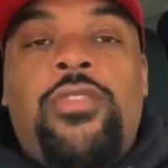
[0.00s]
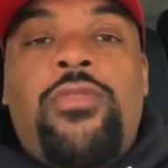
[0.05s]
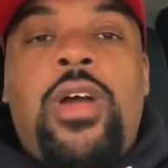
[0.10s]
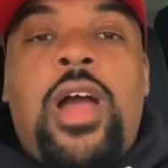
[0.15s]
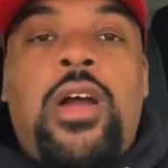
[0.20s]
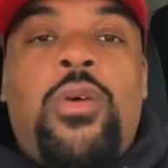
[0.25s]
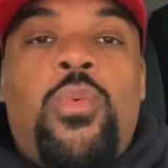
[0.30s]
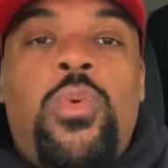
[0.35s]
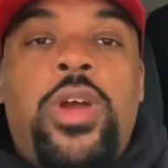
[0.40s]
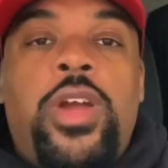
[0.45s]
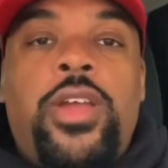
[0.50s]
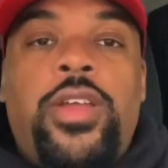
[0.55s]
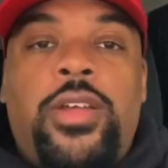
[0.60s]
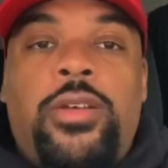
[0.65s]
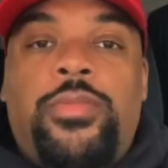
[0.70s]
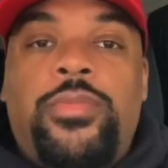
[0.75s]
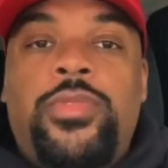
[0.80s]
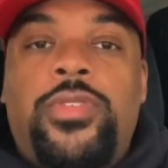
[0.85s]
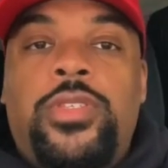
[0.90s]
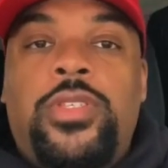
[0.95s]
Rock
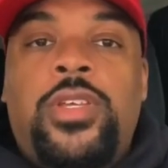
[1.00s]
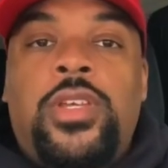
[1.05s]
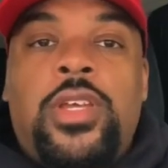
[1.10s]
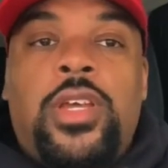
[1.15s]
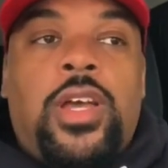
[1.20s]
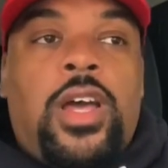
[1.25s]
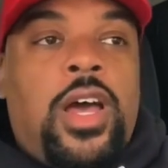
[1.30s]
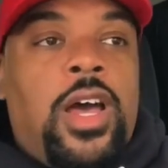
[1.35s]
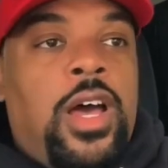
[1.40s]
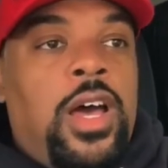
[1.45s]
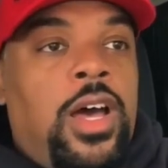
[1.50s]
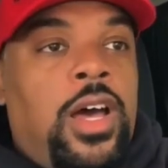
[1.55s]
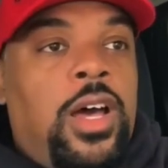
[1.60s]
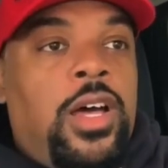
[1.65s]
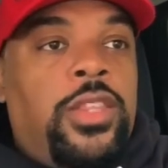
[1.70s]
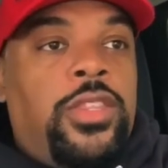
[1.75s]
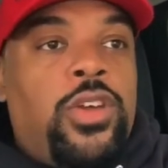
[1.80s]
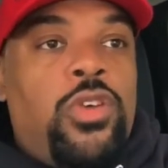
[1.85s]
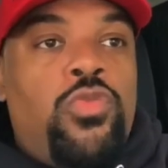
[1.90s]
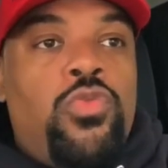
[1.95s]
Williams,
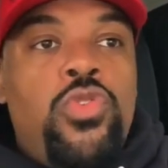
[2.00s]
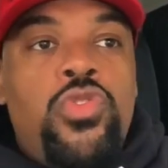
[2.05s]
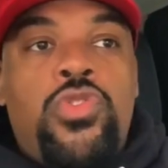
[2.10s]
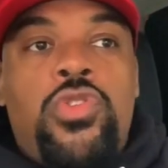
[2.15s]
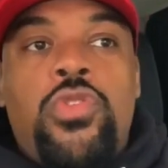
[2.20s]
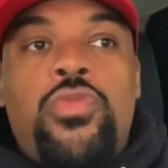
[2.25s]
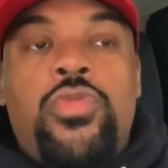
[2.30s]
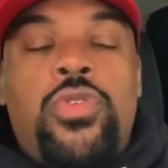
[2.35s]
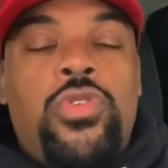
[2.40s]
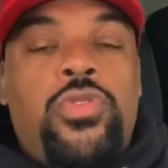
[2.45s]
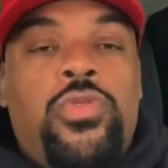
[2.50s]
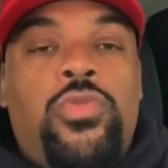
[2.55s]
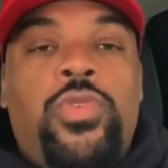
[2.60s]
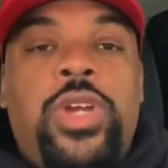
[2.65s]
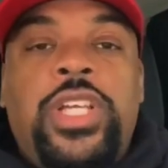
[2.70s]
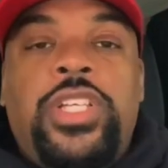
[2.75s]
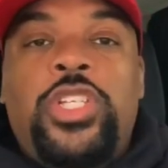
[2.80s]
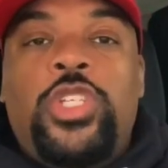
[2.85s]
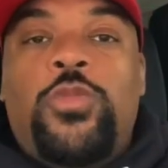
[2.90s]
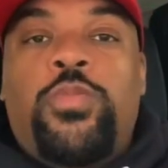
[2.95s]
the Rougarou,
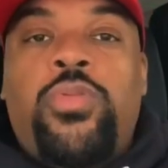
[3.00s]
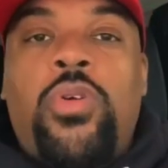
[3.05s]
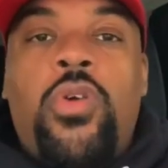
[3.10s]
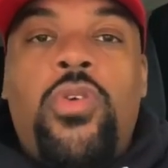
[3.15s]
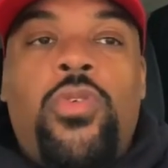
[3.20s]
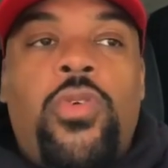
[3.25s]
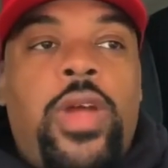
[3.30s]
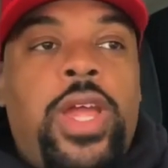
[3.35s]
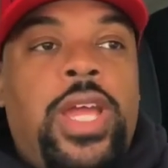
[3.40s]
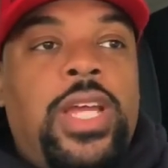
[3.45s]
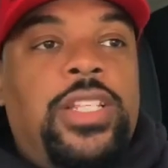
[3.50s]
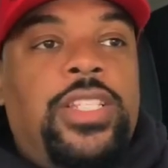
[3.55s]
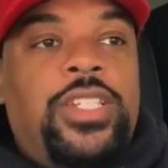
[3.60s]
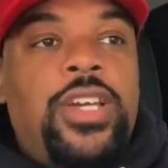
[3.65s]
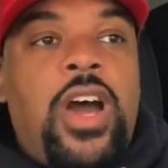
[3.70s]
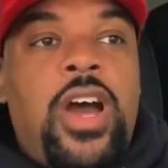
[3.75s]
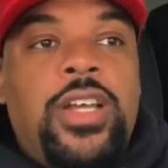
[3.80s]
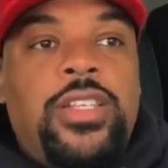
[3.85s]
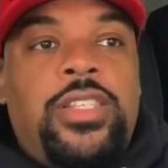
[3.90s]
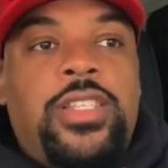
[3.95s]
Regis Progray, and
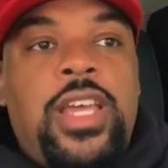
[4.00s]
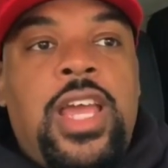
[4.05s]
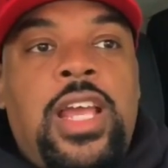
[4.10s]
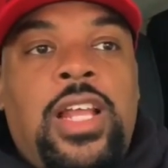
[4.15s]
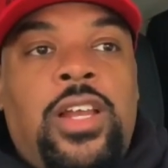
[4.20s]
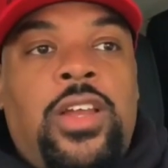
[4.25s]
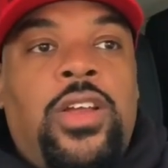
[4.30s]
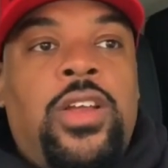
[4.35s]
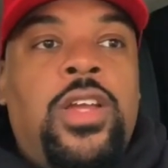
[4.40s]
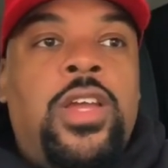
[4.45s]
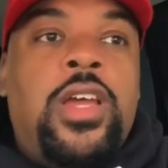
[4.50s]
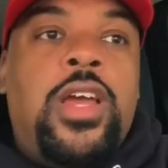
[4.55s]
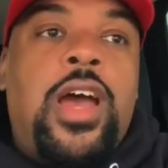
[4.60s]
Josh Taylor.